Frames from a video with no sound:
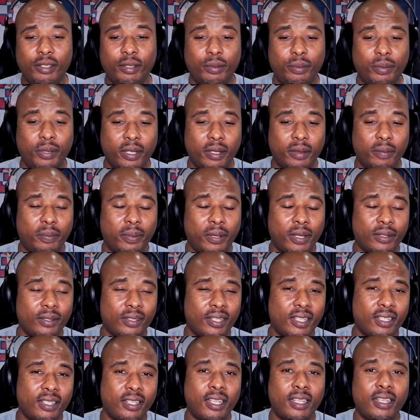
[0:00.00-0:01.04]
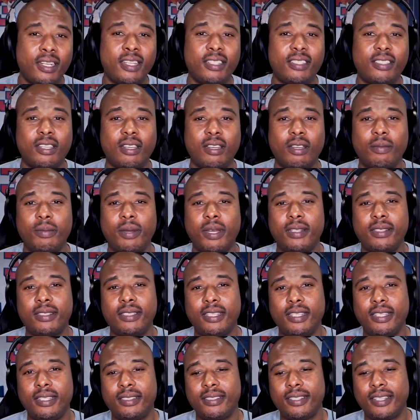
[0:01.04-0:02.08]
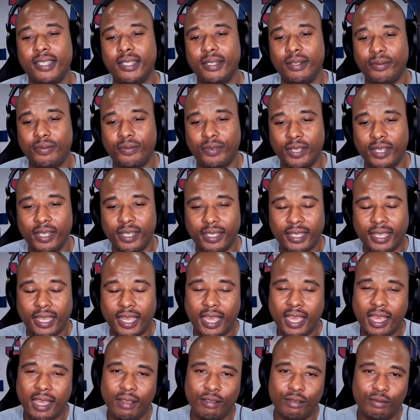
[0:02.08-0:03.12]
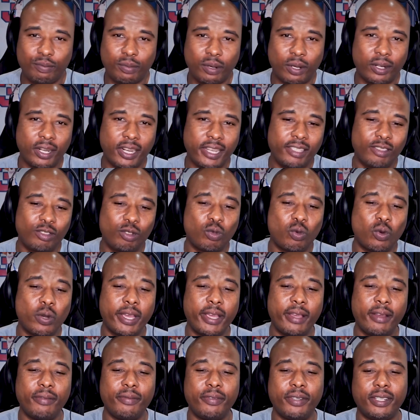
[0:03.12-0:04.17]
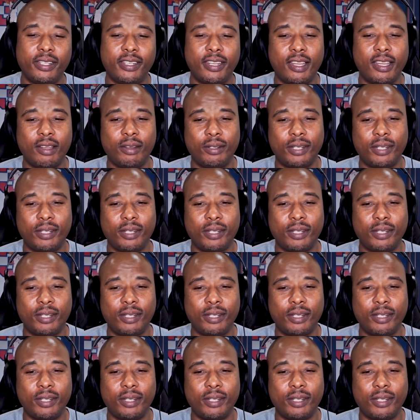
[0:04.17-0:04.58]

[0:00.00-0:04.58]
to be a puzzle. Let's talk about these undefeated Cavs, bro. They 12-0.